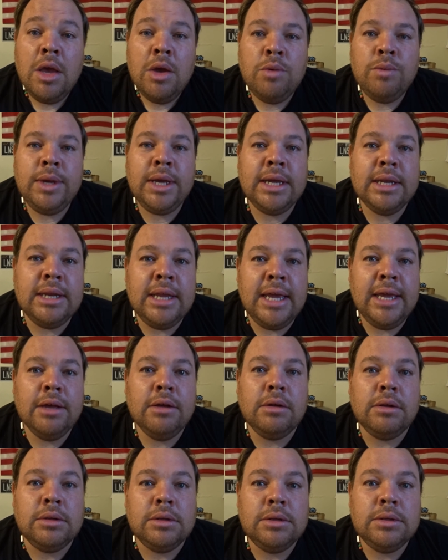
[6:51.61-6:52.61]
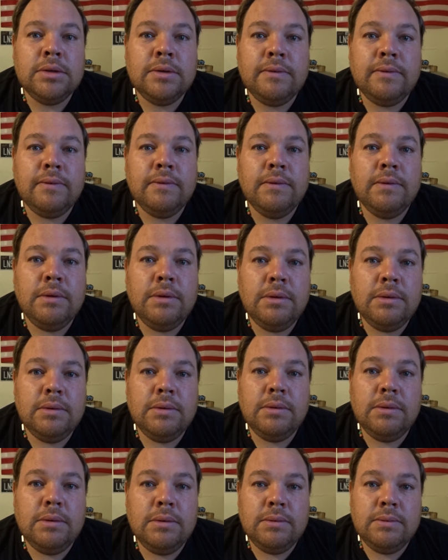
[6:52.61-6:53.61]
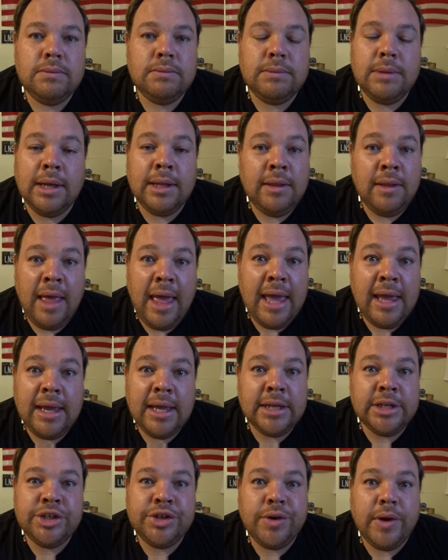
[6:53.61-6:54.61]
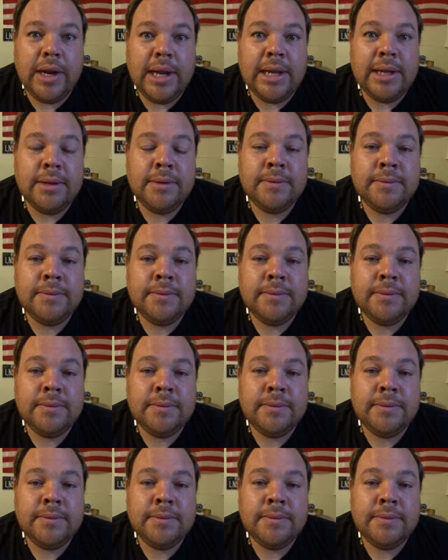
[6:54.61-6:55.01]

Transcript: We could heal a leg injury.